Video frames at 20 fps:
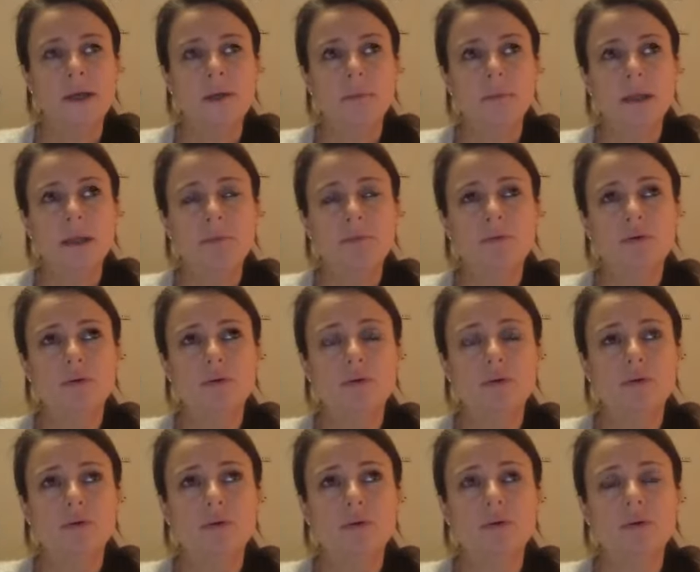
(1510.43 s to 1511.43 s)

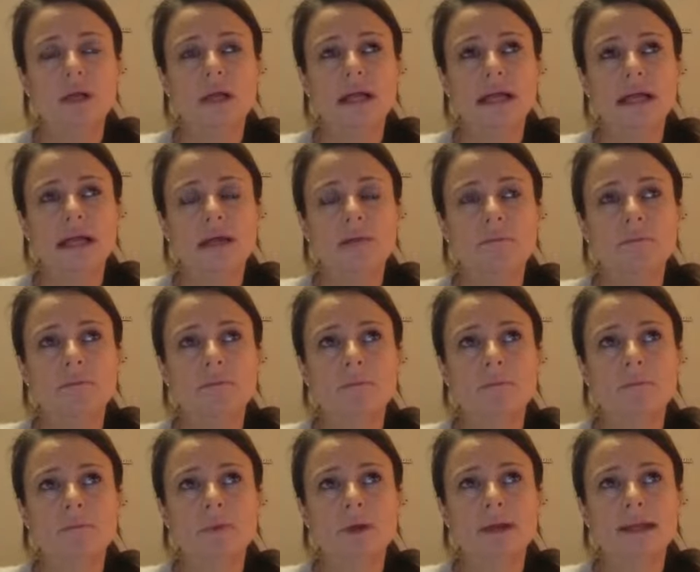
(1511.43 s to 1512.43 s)
people, and
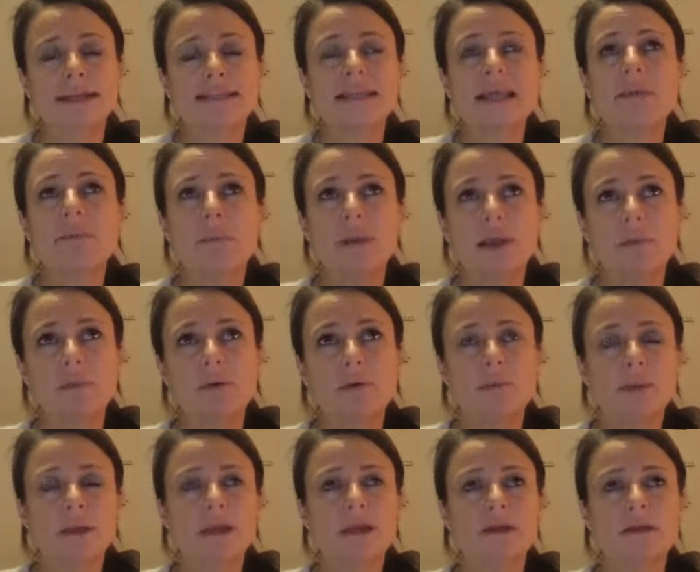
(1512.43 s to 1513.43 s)
I say people
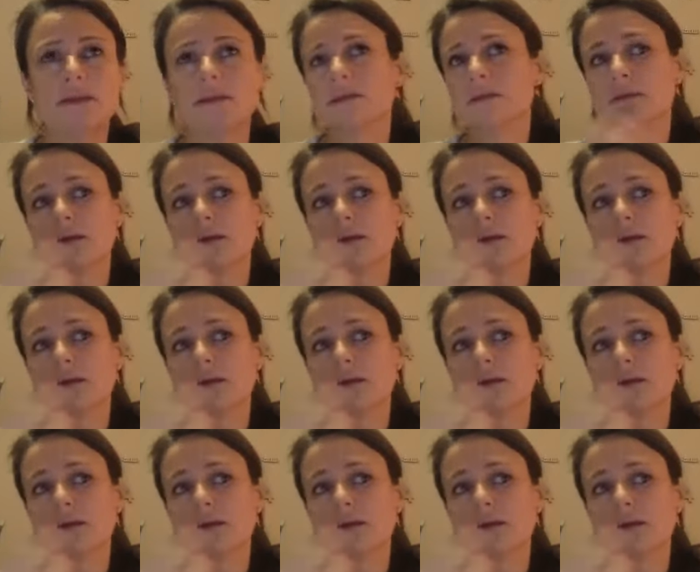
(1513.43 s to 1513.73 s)
because